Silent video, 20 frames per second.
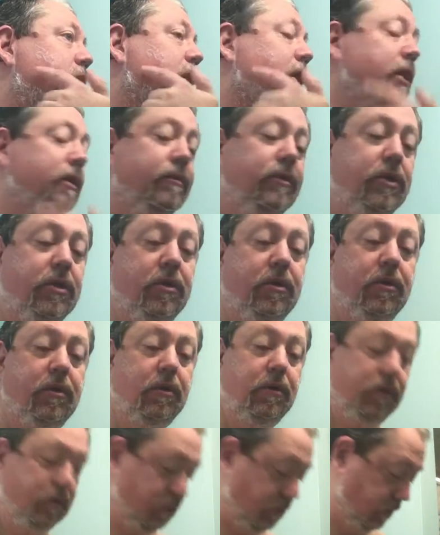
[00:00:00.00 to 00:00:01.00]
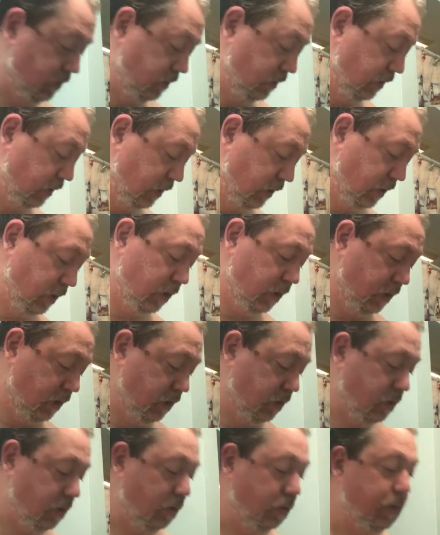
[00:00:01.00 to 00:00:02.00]
shaves
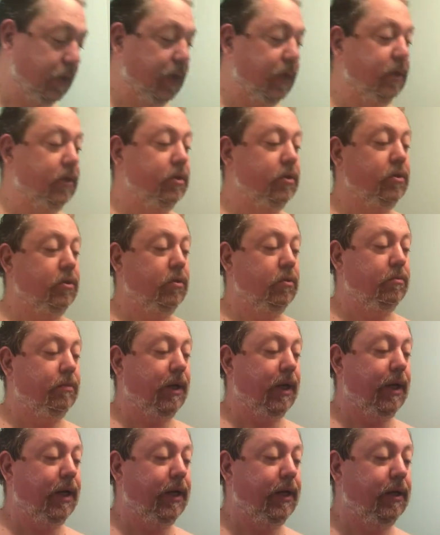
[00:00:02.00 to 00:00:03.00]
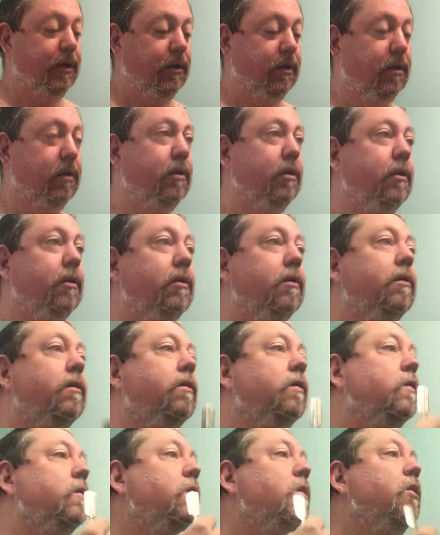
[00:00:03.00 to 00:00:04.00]
going into my
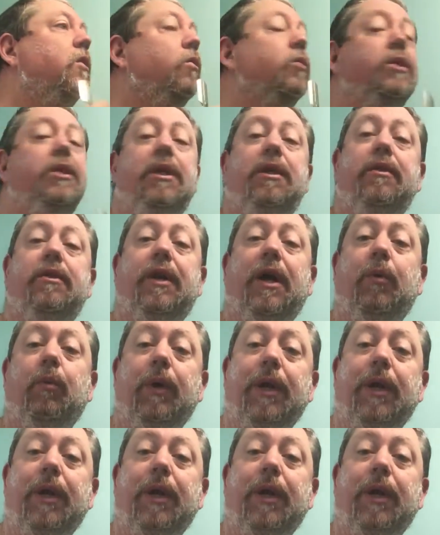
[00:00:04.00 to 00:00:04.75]
goatee that I